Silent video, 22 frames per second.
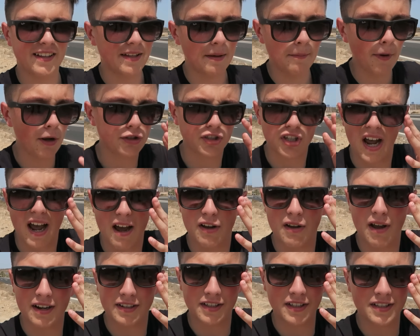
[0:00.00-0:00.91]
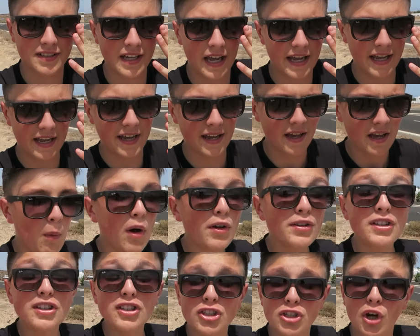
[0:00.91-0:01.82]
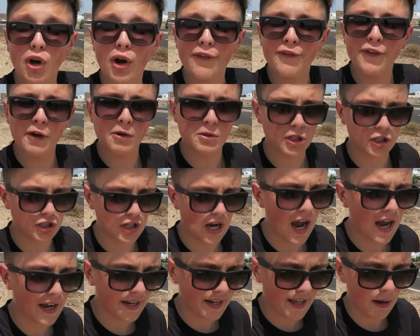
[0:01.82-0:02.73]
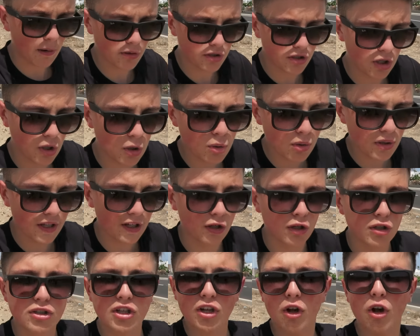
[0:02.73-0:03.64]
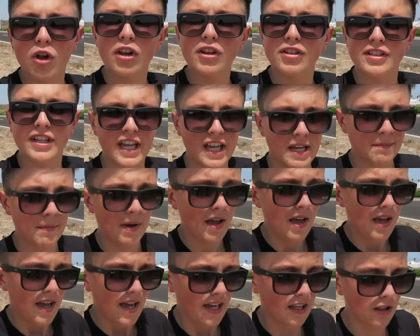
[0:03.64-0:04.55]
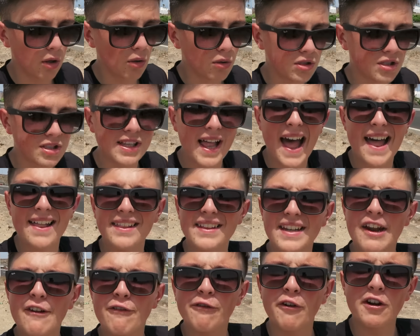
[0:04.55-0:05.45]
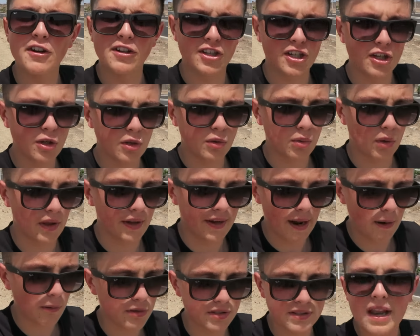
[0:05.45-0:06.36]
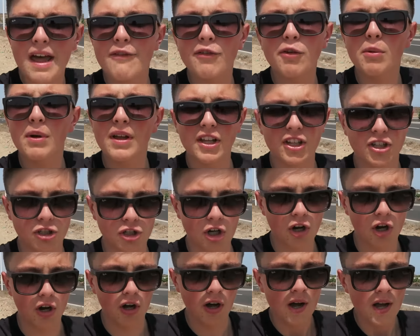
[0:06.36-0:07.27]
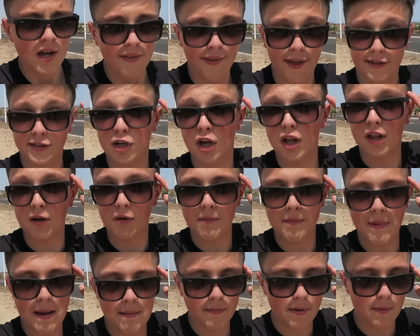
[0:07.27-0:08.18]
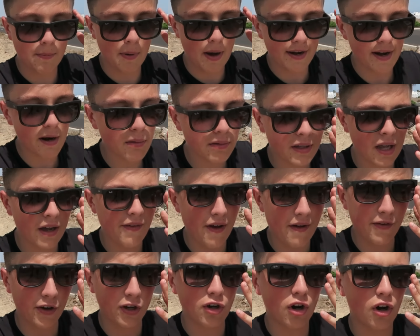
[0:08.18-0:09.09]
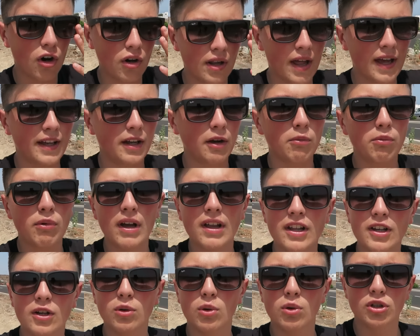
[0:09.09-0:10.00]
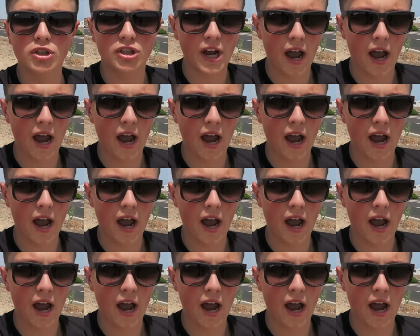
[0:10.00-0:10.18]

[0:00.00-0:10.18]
I'm not sure how you actually say it. I wasn't sure if it was a shiny. I was googling because the color scheme, it looks slightly different to usual, and I was never really sure. That's all I remember, but I don't think I've ever caught like a really cool